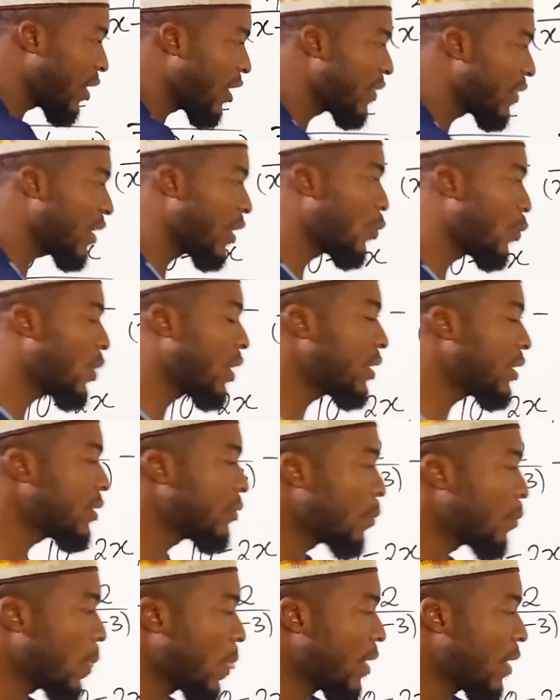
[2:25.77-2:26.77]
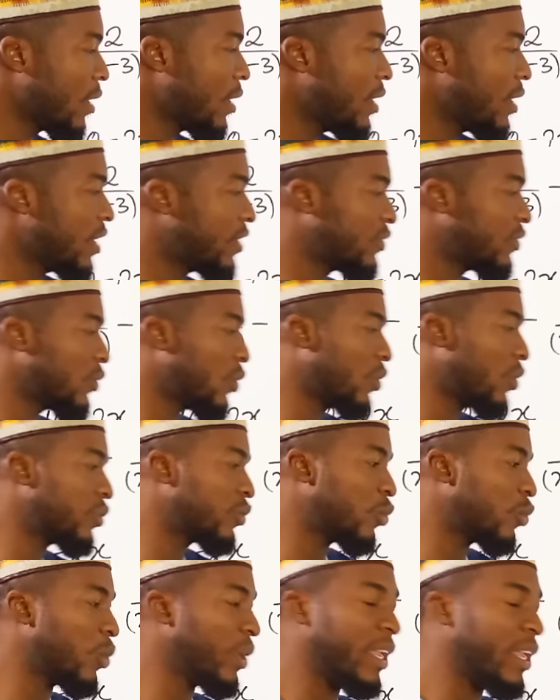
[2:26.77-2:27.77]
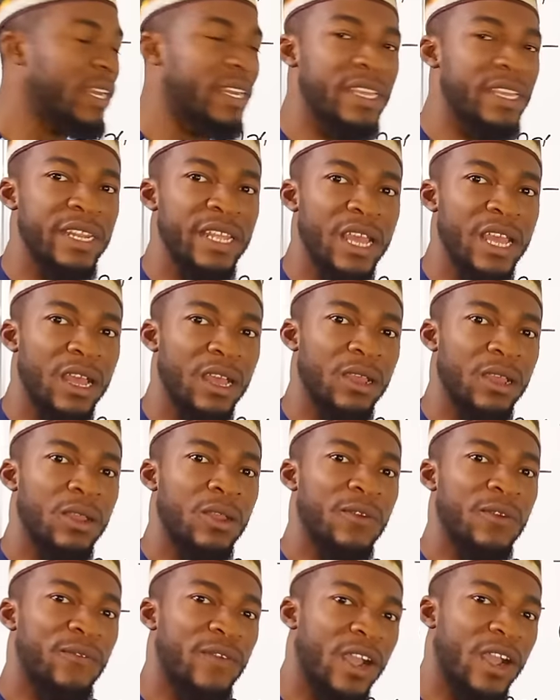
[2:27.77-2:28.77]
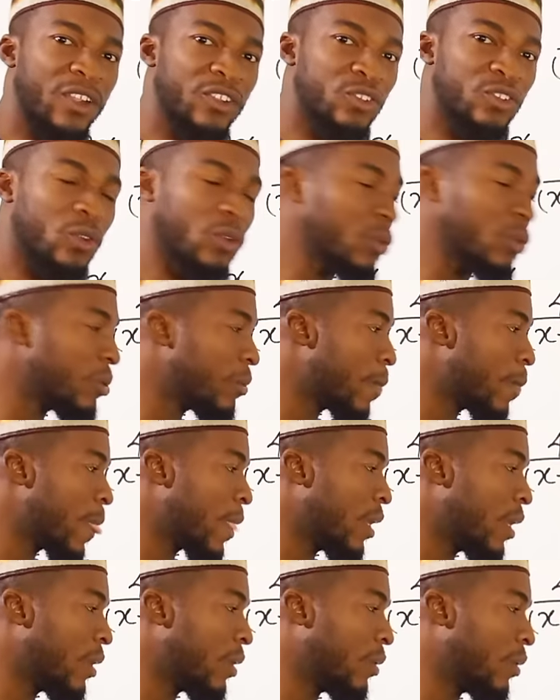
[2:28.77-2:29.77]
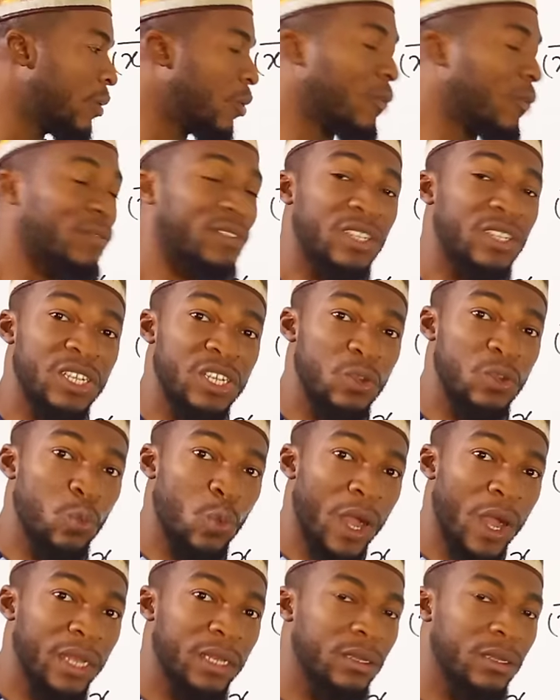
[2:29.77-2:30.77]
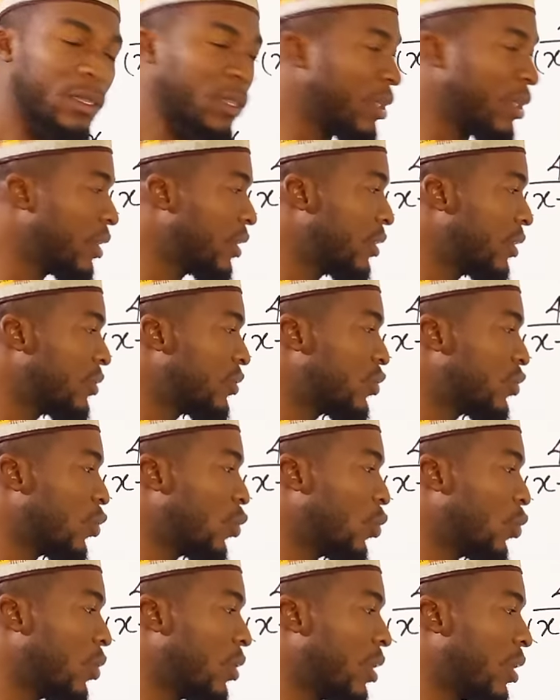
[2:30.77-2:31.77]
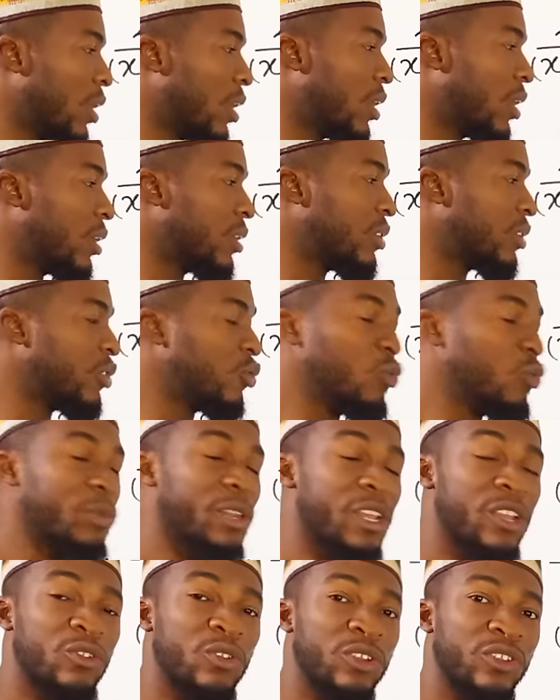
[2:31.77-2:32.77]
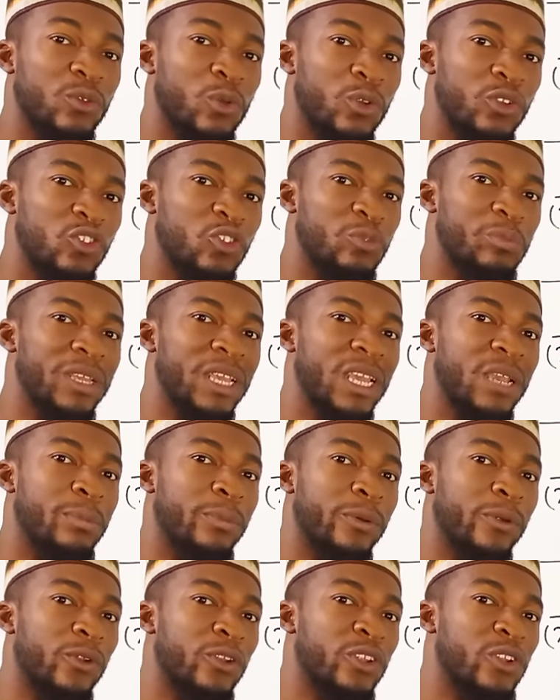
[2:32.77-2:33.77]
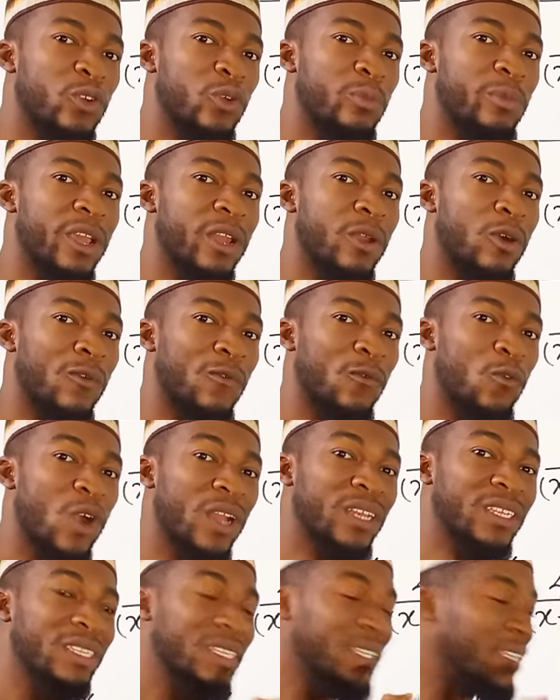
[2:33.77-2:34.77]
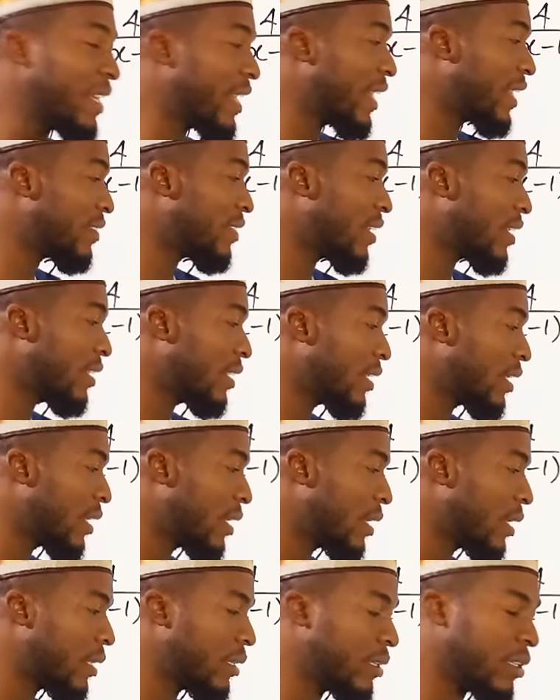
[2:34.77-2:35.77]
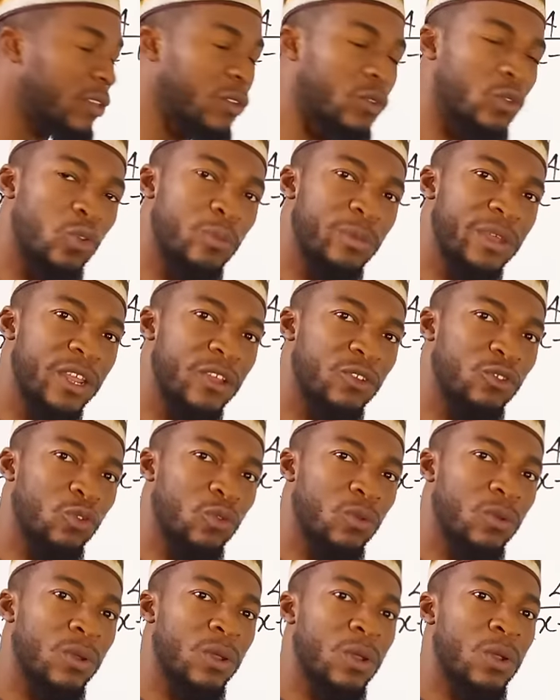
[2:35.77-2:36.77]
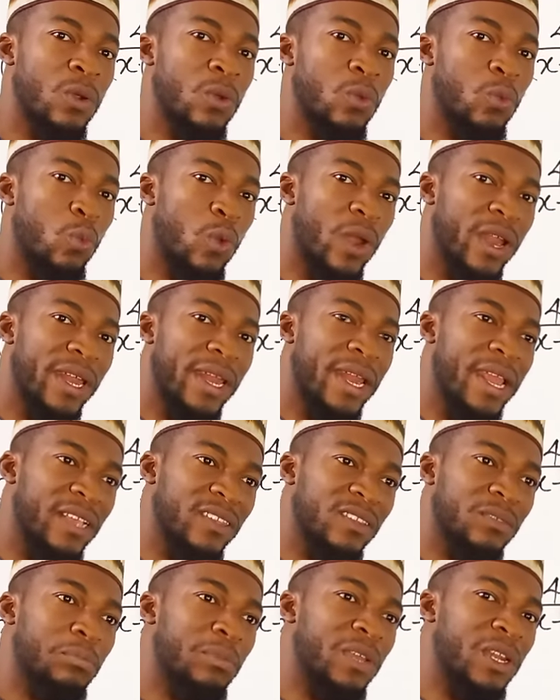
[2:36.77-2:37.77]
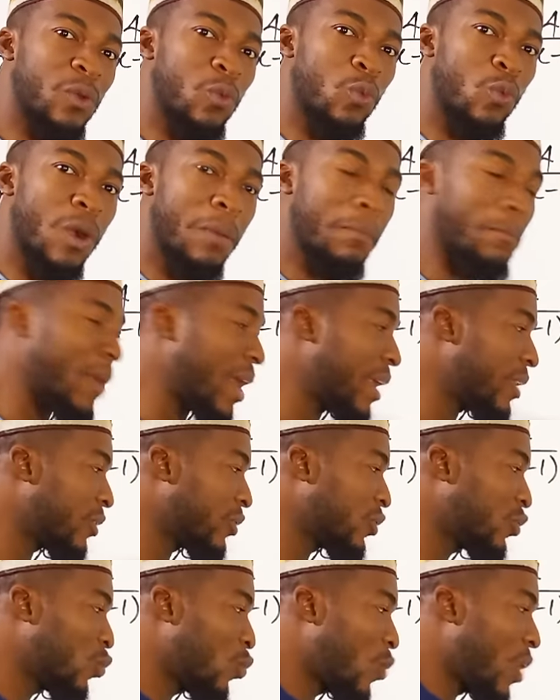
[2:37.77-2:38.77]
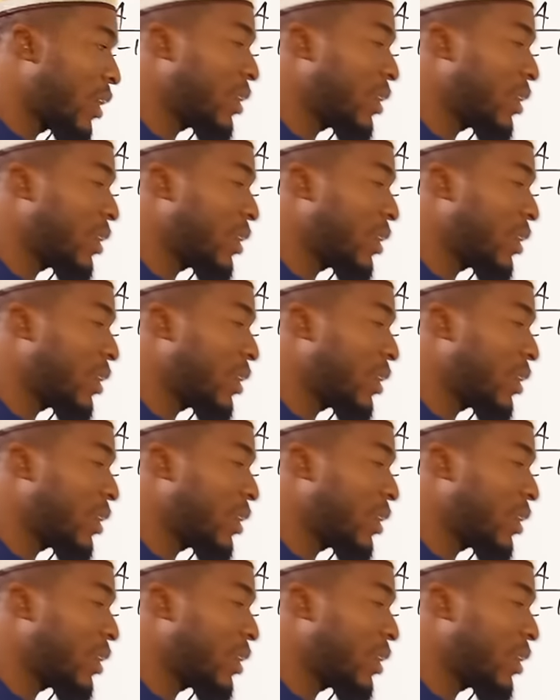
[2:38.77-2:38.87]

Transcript: the other one, it's also a linear factor of degree 1. So the numerator is going to be a polynomial of 1 degree less than the denominator. 1 less meaning 1 minus